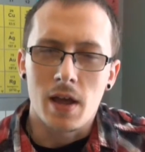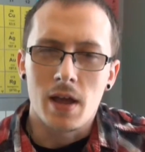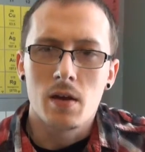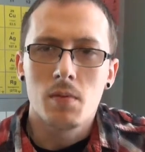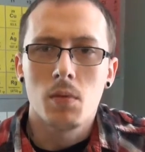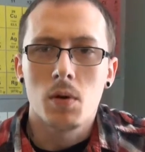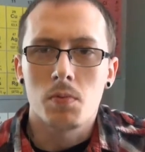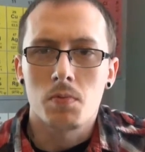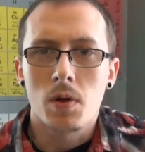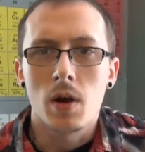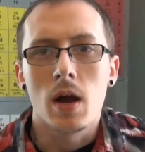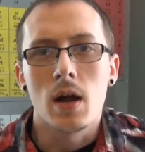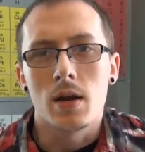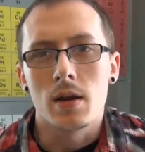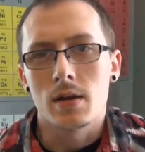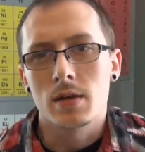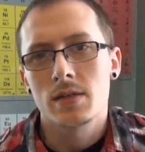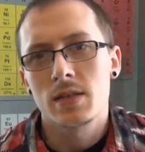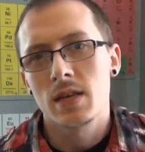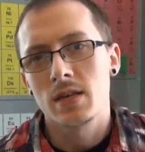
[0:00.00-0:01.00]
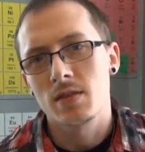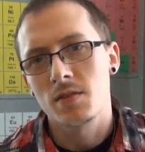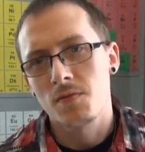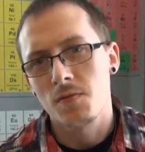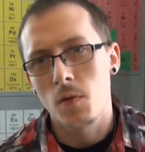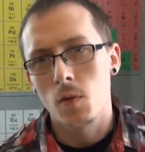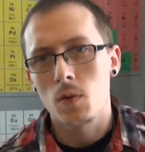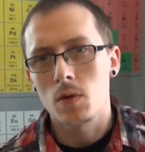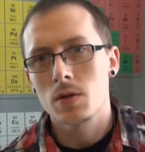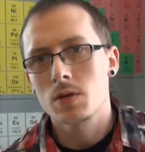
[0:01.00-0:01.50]
animal products has
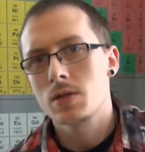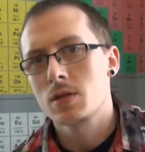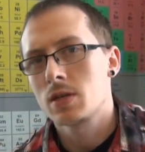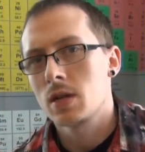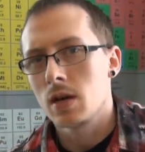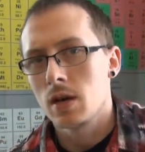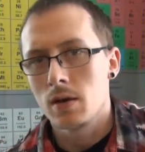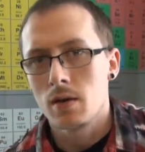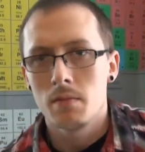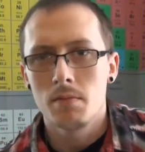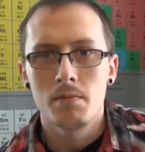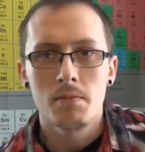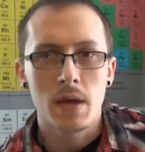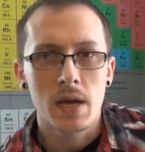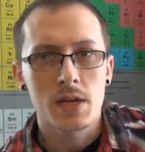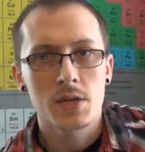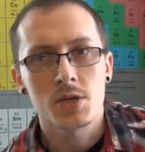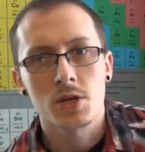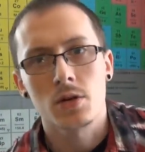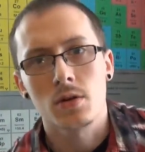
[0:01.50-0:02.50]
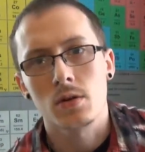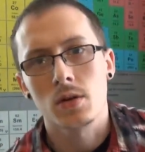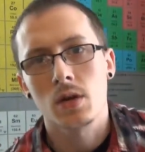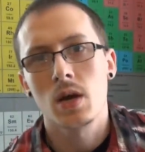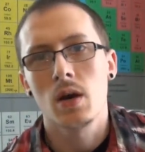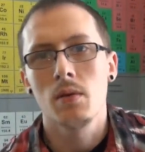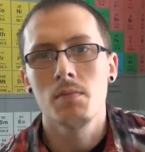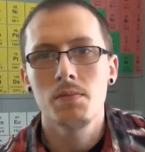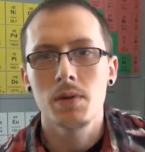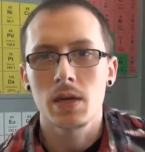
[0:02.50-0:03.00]
forced major
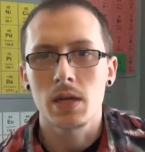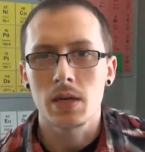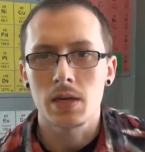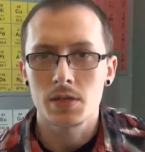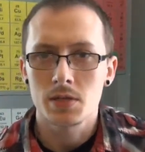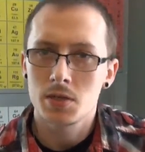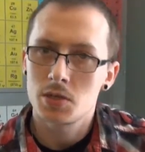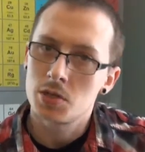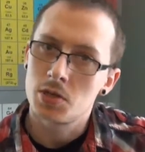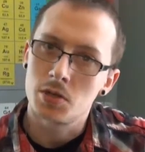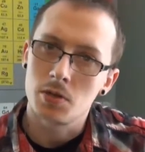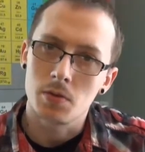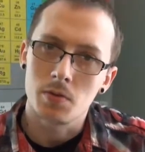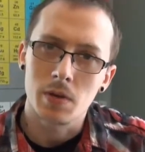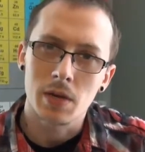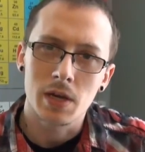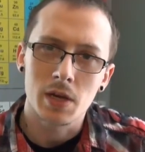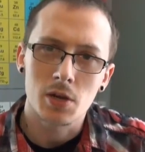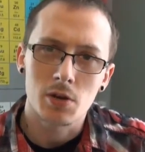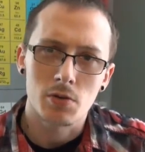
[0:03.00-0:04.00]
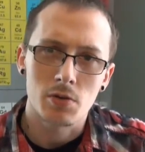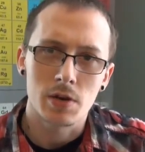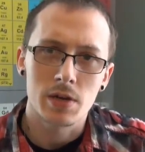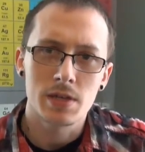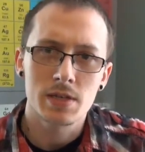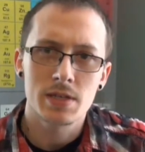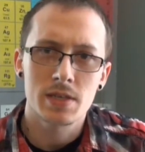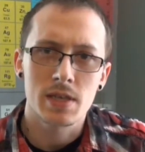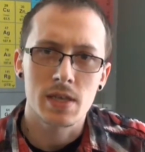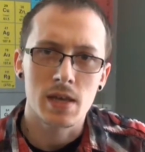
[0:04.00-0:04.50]
companies to
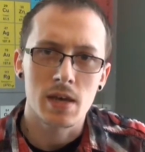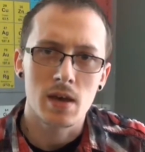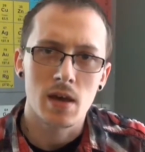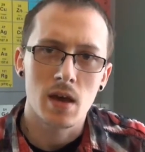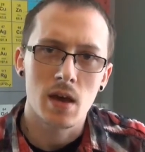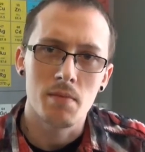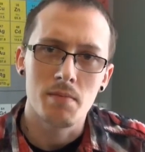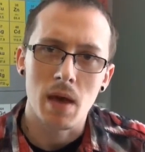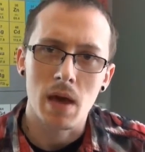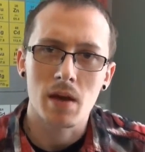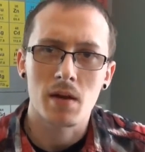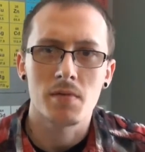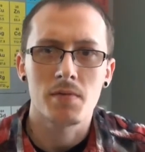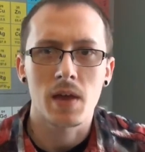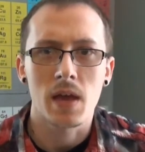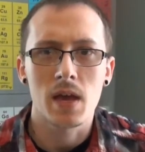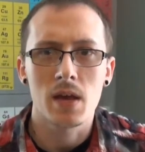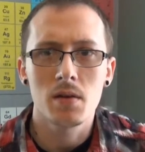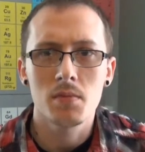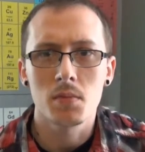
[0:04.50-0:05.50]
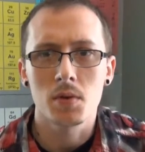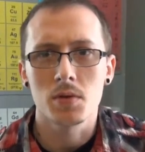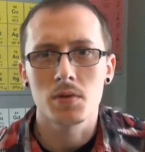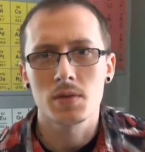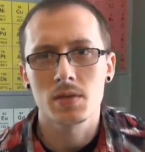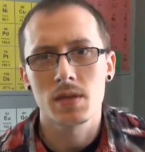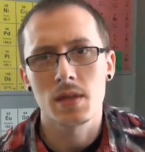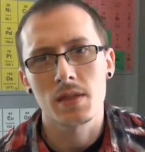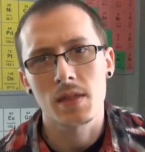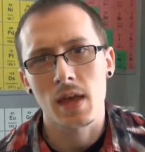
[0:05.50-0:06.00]
increase the amount of
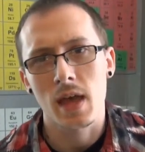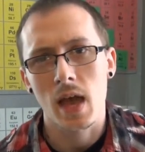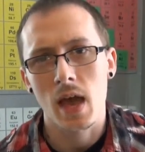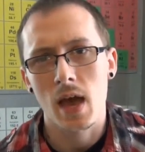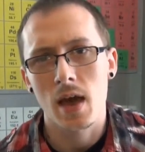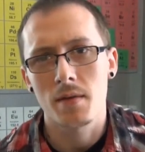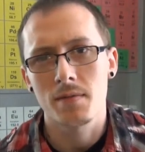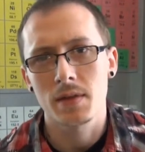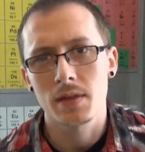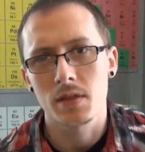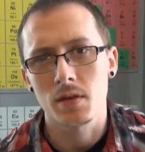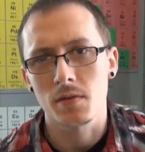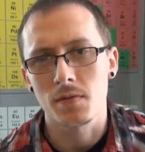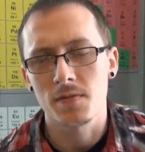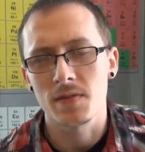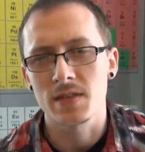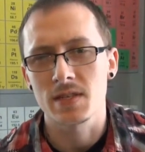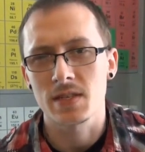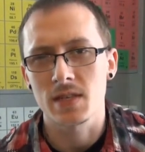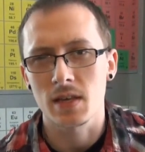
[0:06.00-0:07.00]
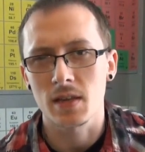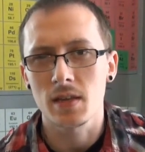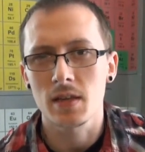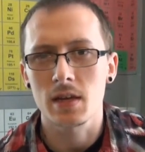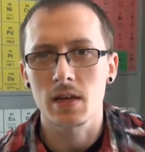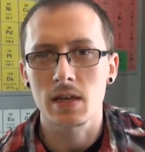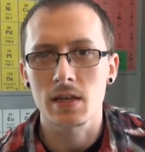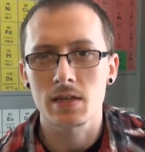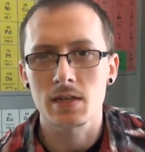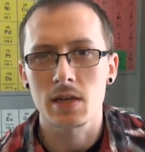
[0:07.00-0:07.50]
animals that they have at their
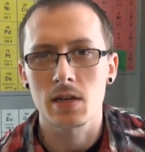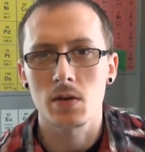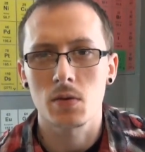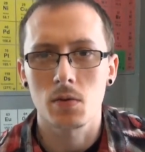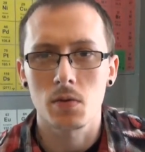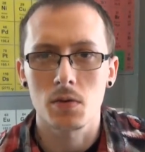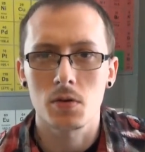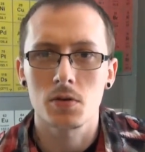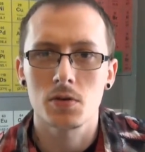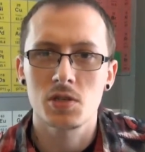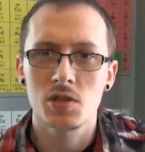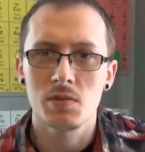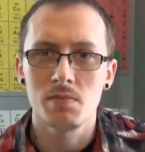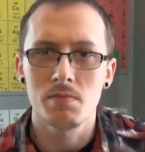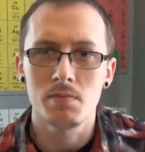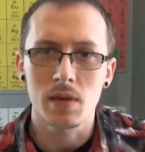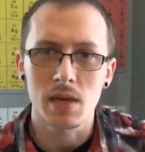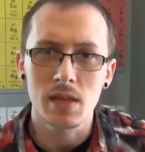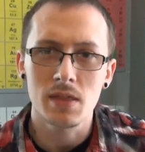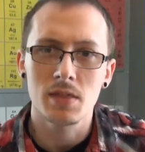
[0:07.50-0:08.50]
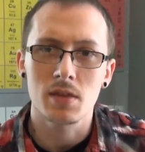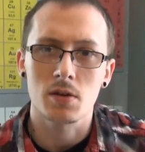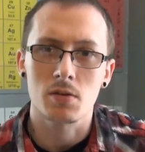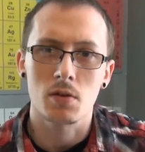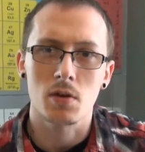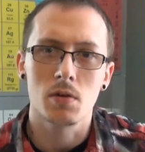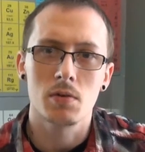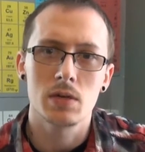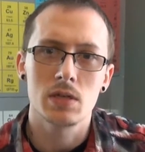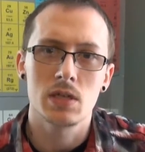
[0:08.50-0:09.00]
facilities in order to meet the
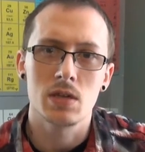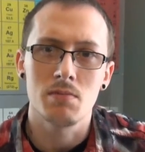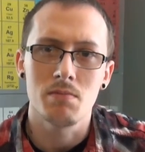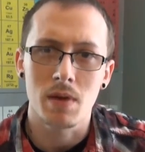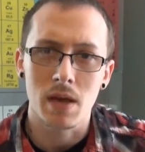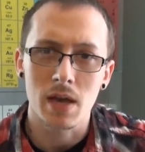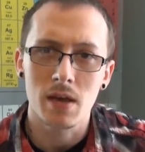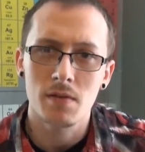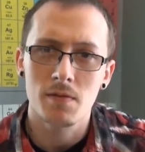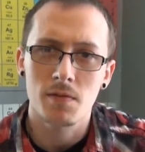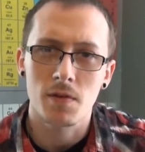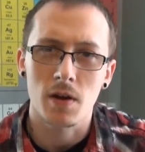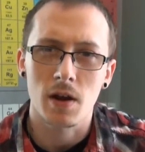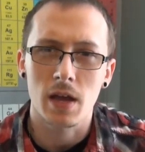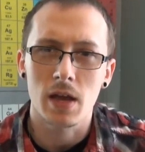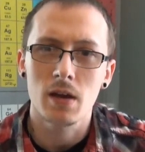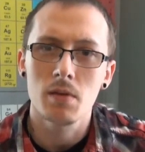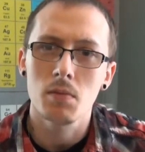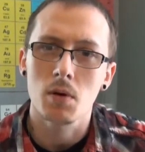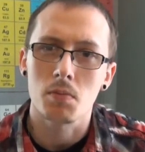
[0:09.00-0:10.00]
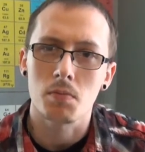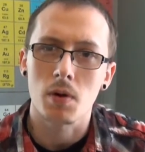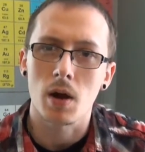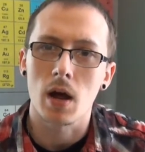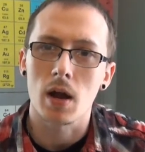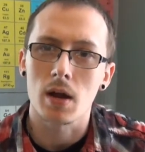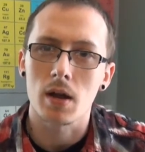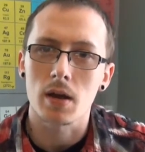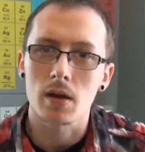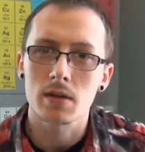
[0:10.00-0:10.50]
growing demand for animal
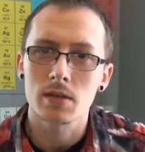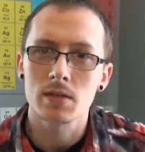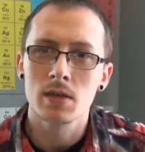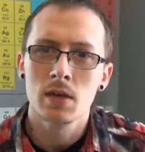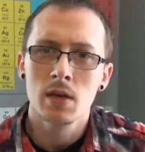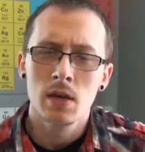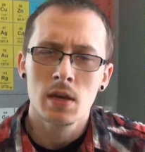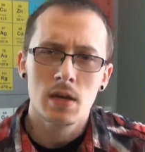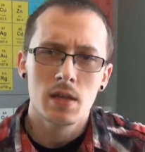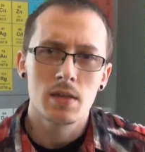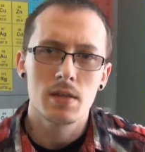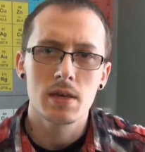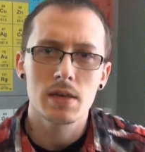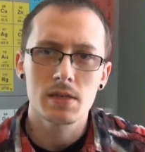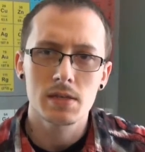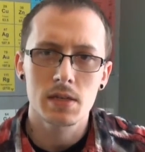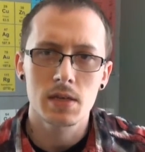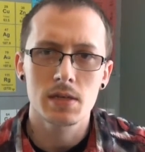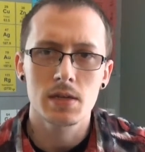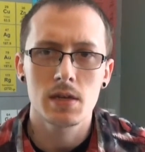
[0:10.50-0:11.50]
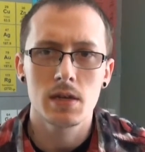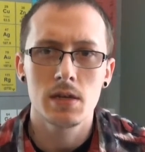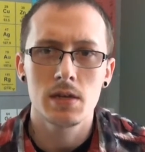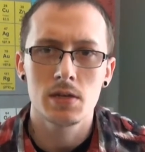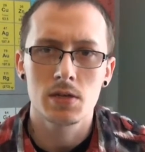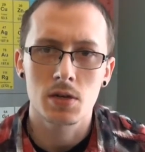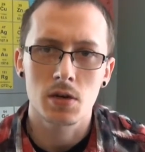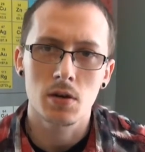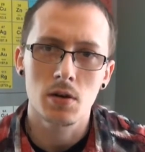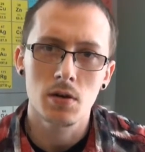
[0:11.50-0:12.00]
products. This
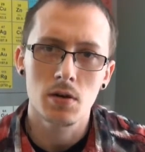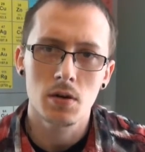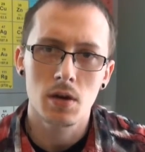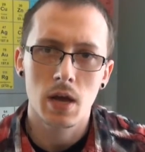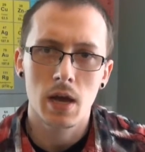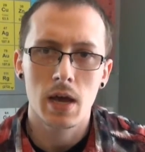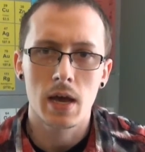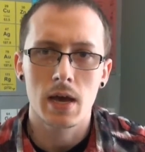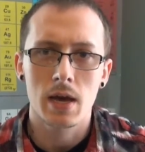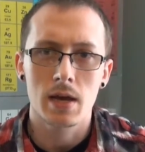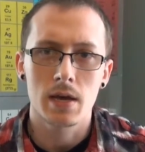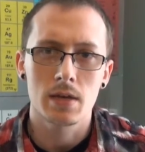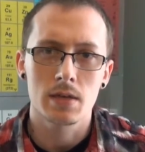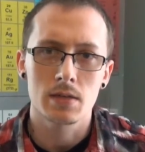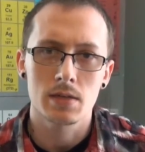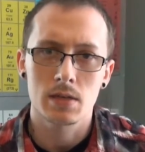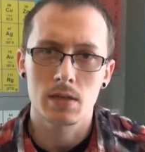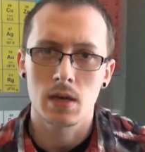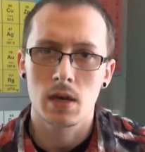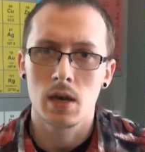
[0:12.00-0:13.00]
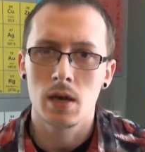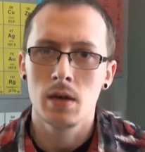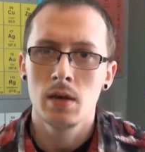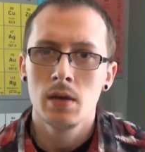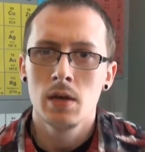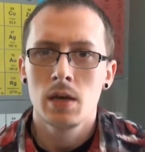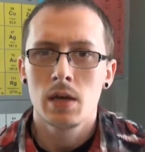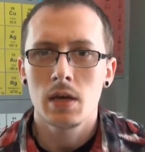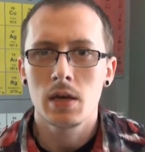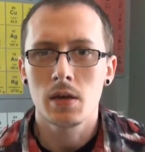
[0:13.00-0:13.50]
in turn has
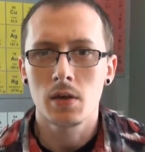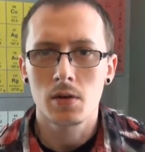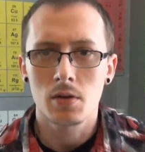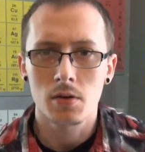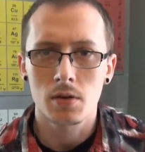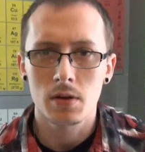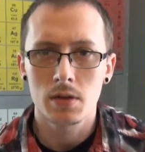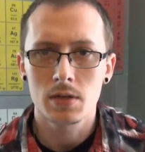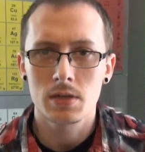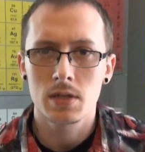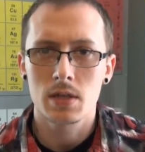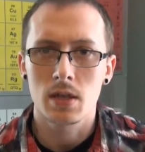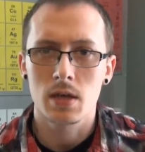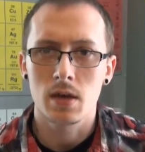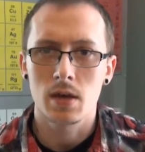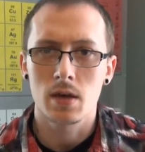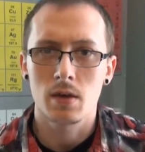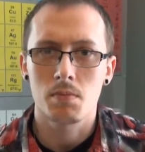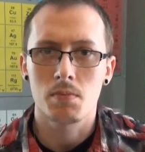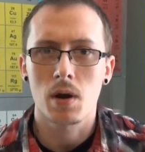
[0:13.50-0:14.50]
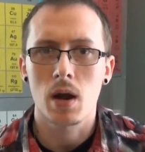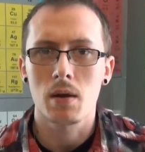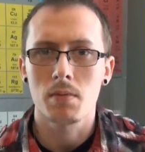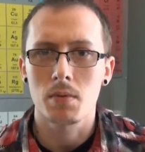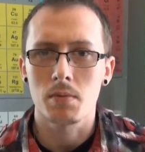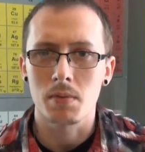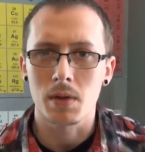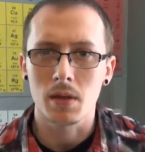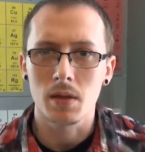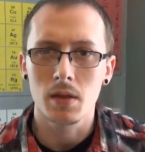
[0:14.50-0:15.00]
increased the
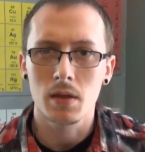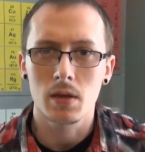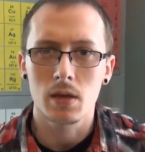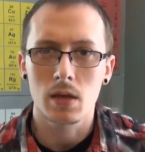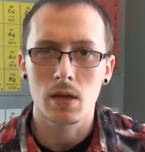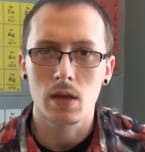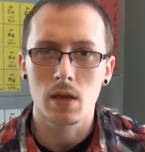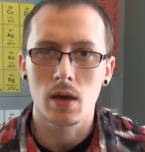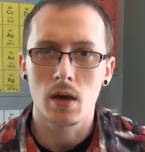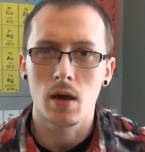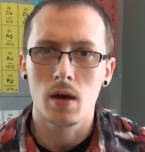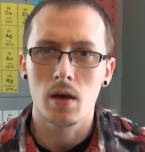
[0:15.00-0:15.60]
probability